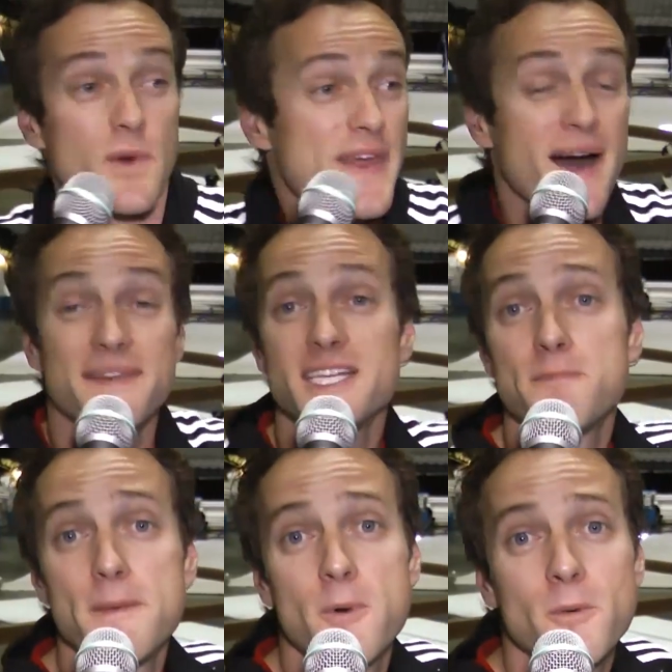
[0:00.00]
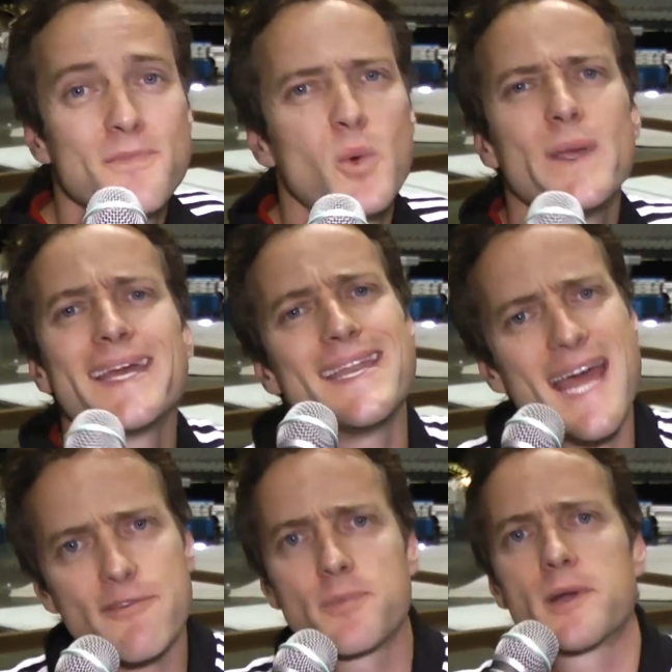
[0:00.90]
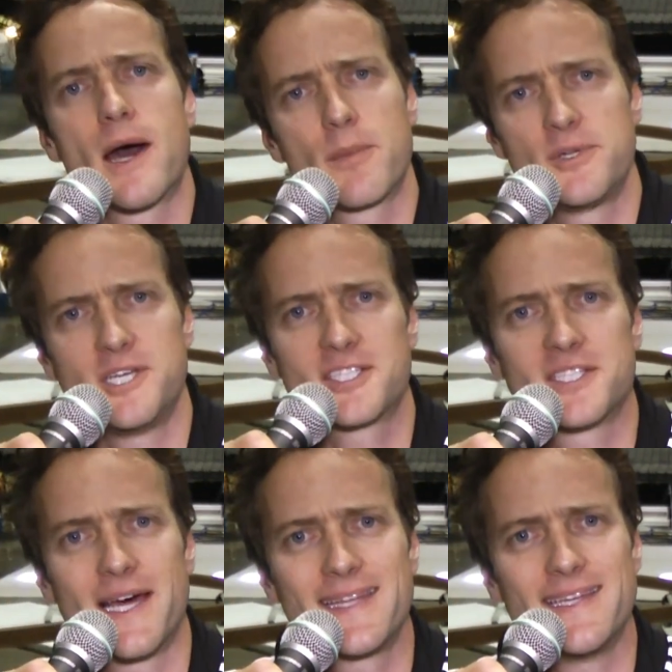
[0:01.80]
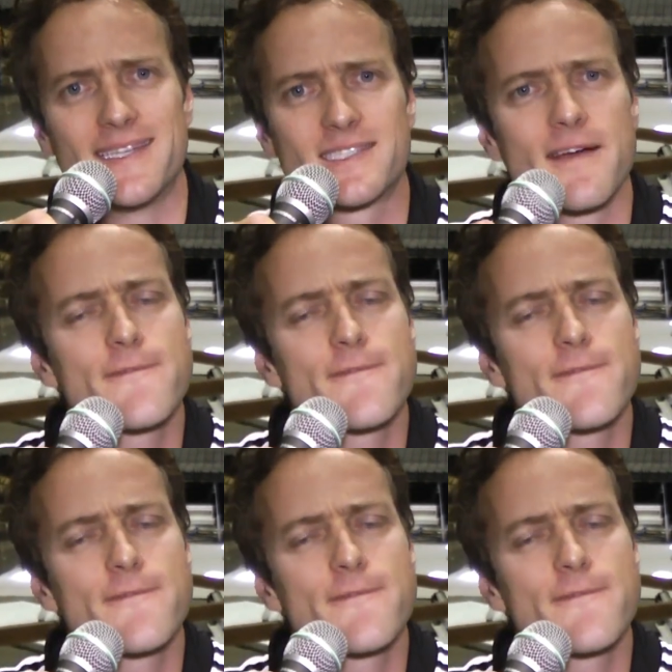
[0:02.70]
without these people, we could never put on a production like this.